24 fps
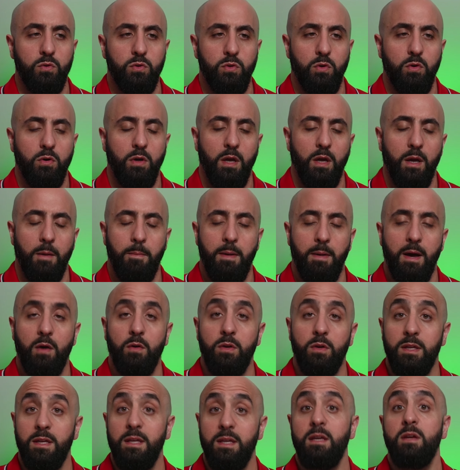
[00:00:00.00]
were talking
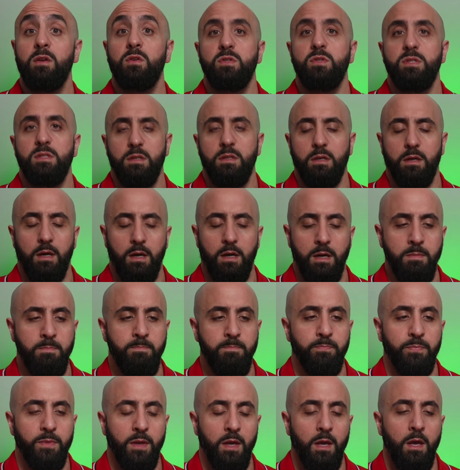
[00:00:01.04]
about years to
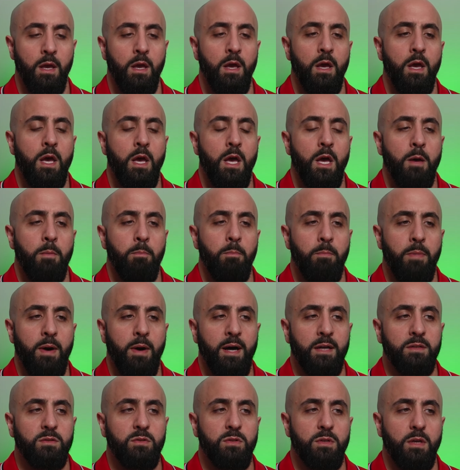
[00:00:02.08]
come,
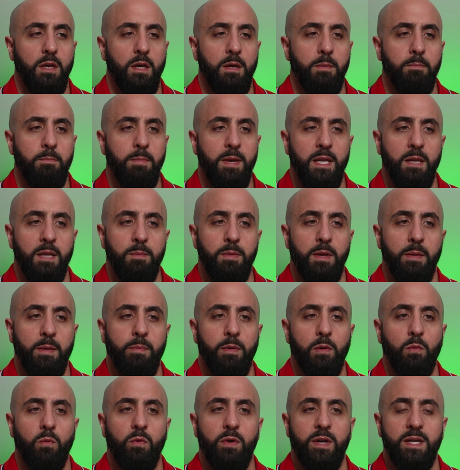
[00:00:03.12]
but many
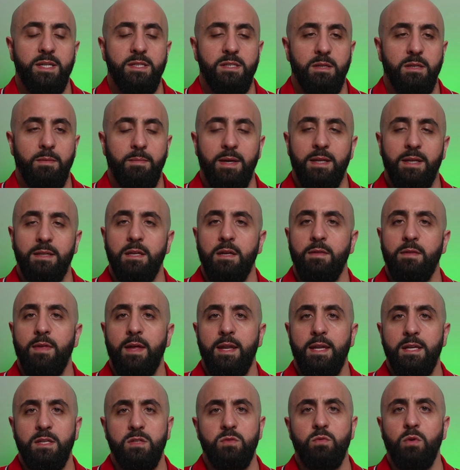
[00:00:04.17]
people were estimating
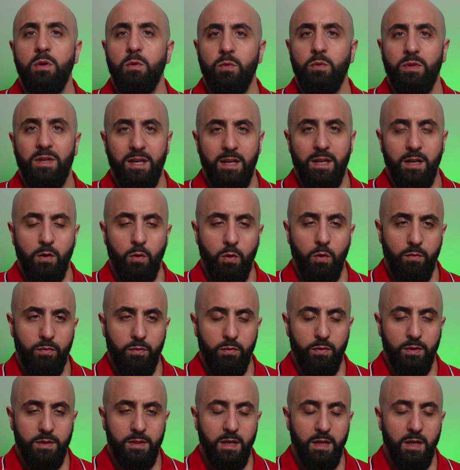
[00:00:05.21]
that Israel would get it
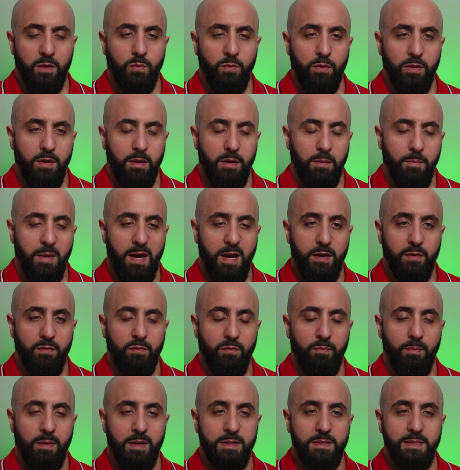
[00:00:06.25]
over and done within a matter
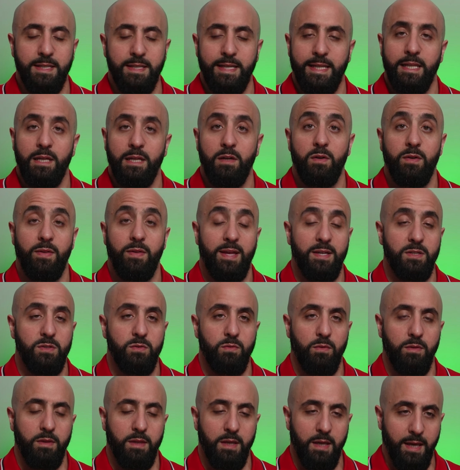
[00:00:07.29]
of months. Clearly,
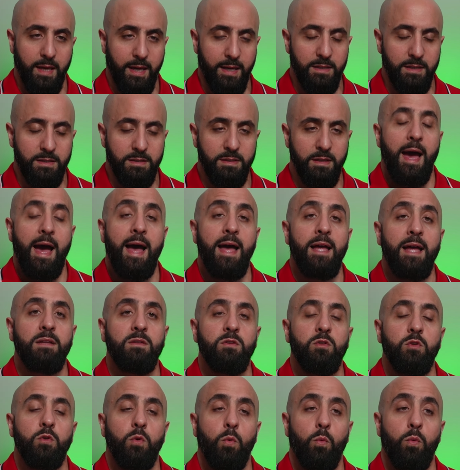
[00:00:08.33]
that's not the case.
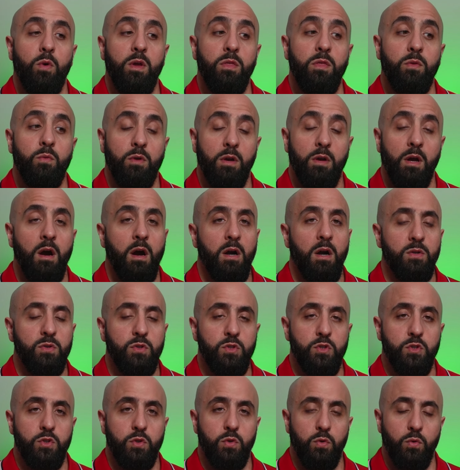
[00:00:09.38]
And with
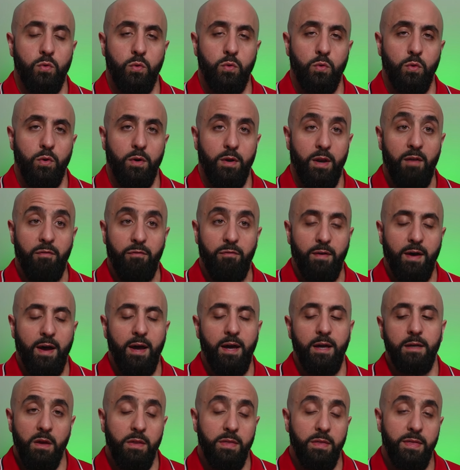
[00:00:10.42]
regards to Rafah,
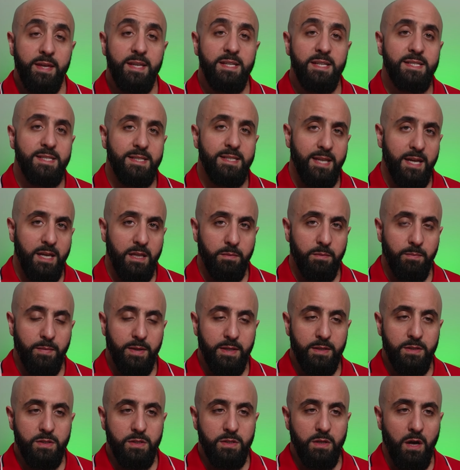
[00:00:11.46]
these
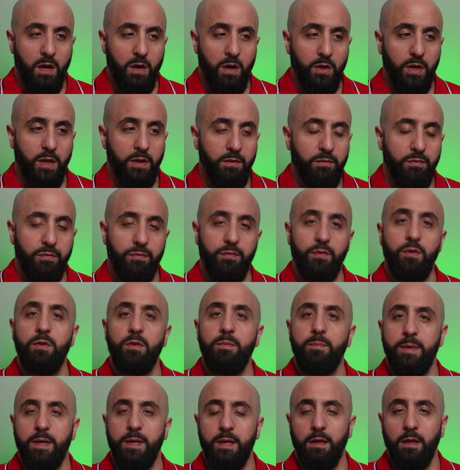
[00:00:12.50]
statements are
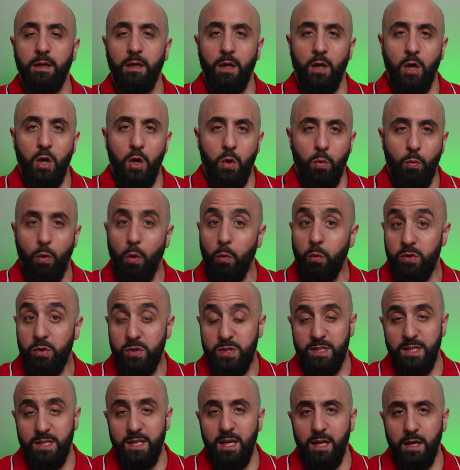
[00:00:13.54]
confirming what
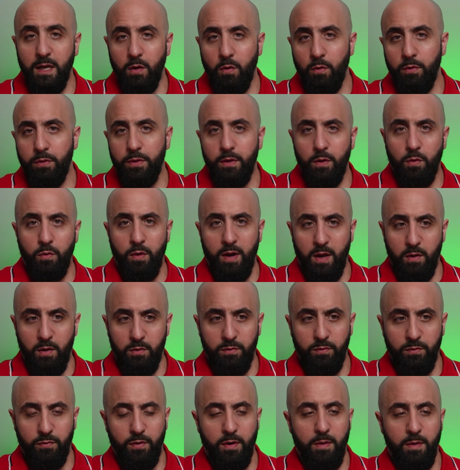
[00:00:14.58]
we're seeing on the
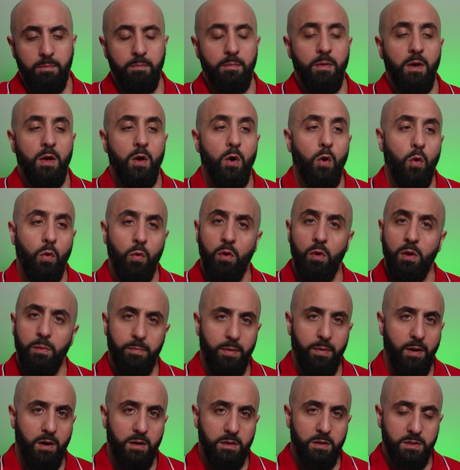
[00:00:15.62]
ground from all
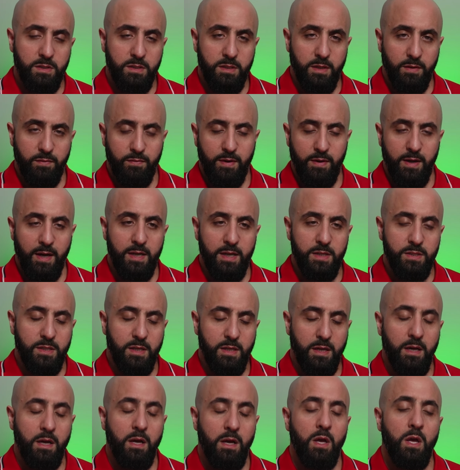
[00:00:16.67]
parts of
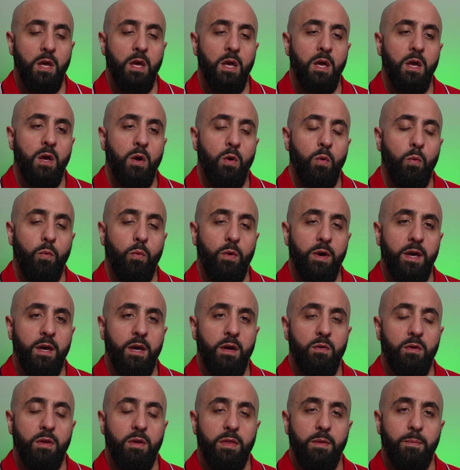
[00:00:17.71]
Gaza,
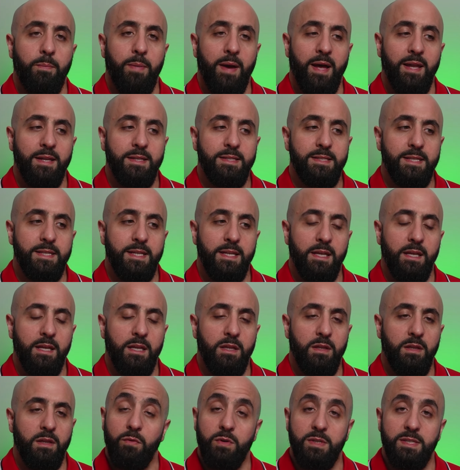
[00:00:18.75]
where the
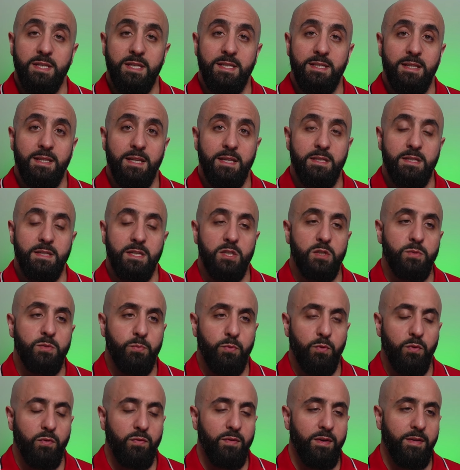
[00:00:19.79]
Palestinian resistance is
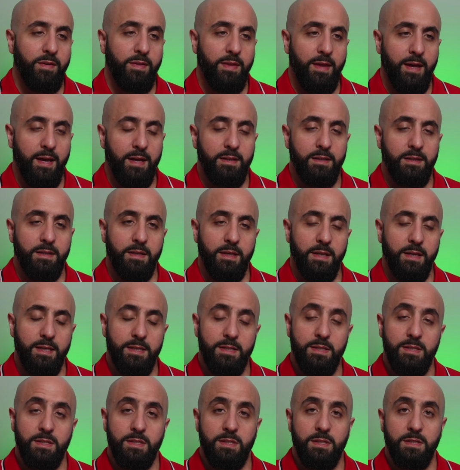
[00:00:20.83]
proving that
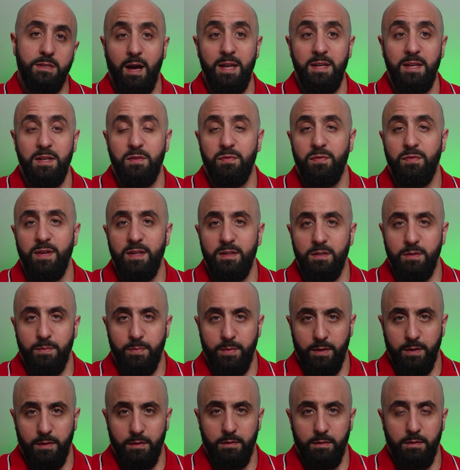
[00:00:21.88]
it's
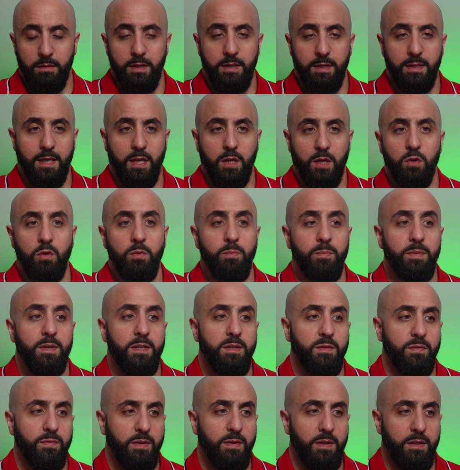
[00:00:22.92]
undefeatable. It cannot be
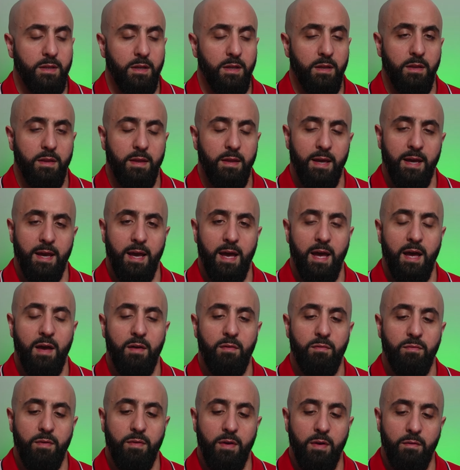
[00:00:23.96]
defeated. They
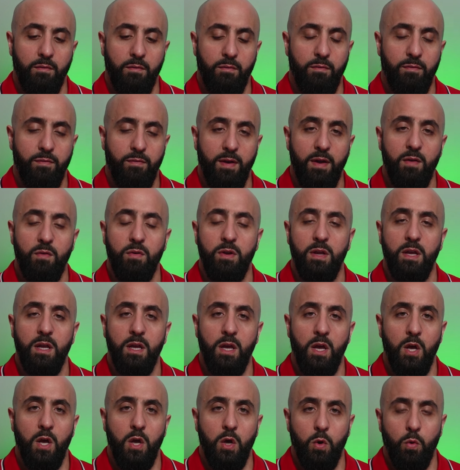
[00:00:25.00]
have
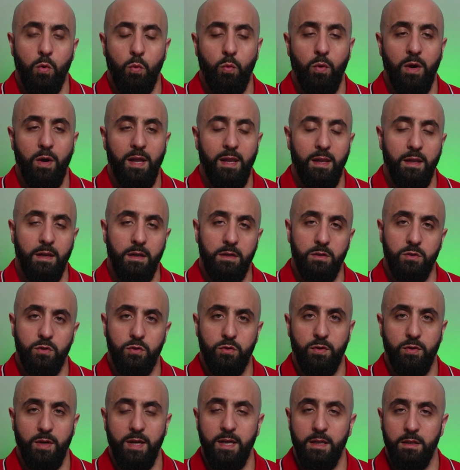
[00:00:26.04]
very
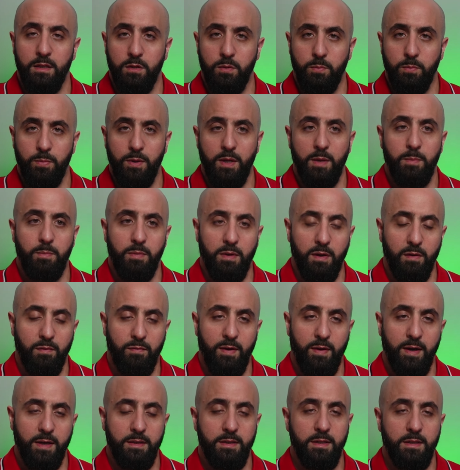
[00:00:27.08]
well-trained people
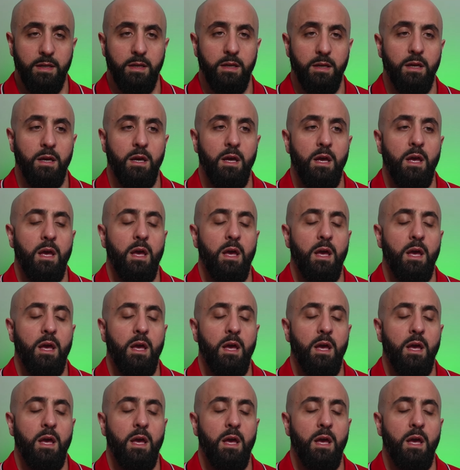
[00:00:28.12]
fighting.